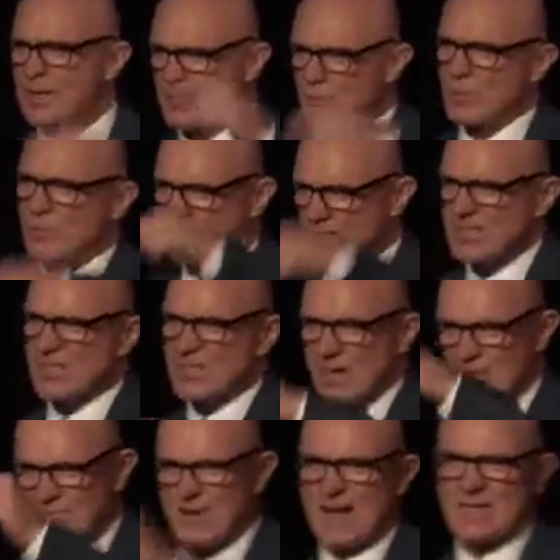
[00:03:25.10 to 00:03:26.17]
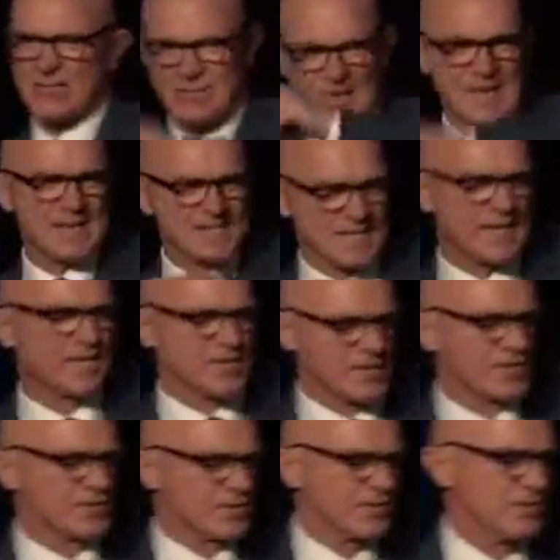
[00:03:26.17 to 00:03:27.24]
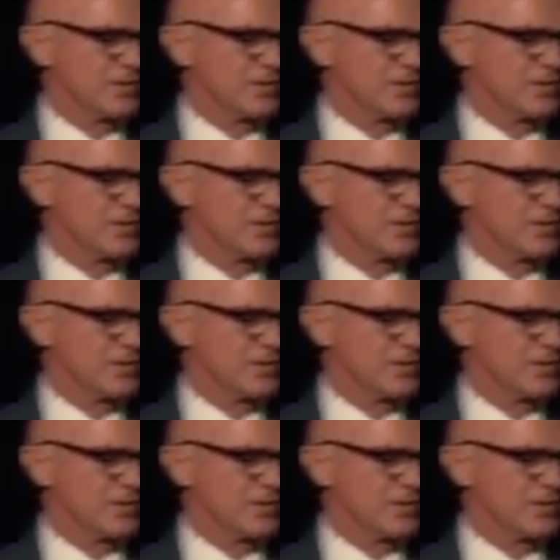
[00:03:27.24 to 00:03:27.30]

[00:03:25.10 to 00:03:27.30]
of doing business got faster in the last 10 years.